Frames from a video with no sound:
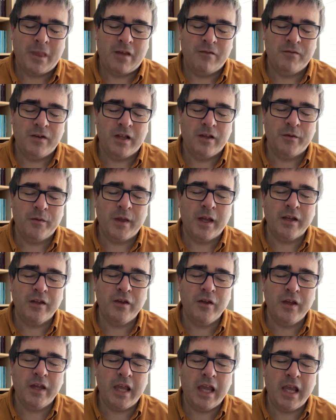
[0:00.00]
Father, thank
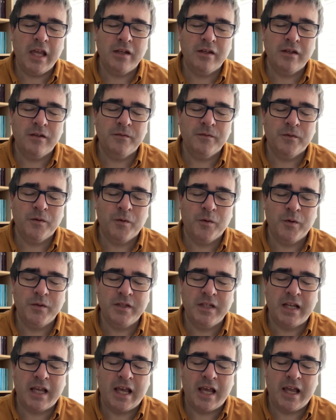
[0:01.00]
you again for
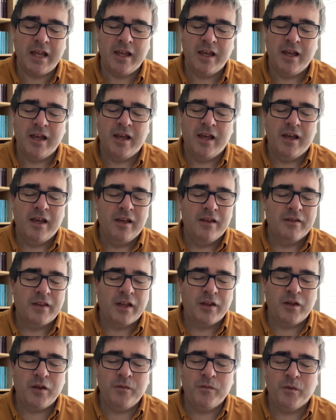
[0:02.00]
today.
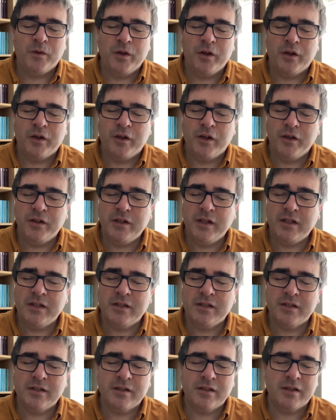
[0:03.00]
Thank you for your
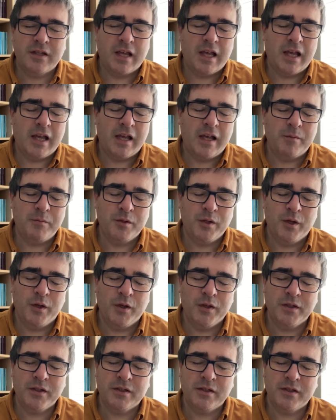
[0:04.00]
goodness to
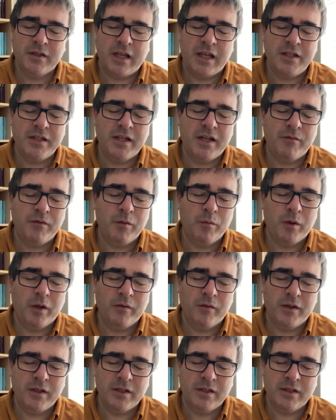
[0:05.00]
us, each and every one
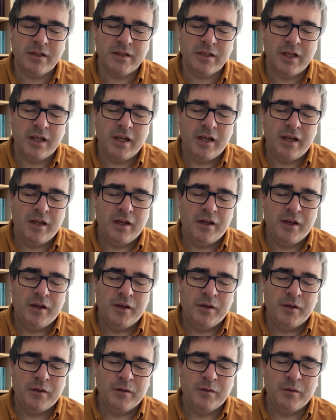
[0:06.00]
of us.
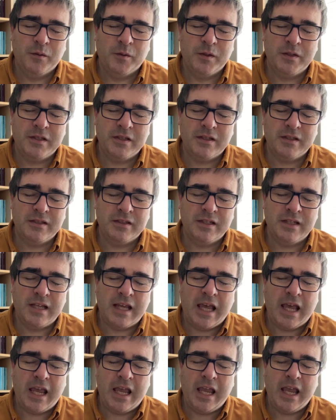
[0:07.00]
Lord,
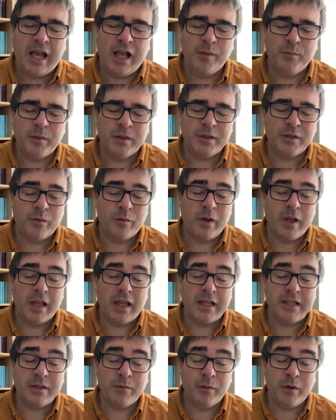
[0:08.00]
today help us to
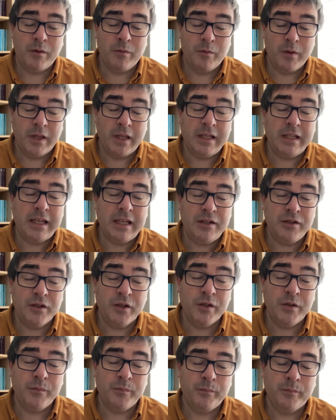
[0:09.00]
realise that we really need you.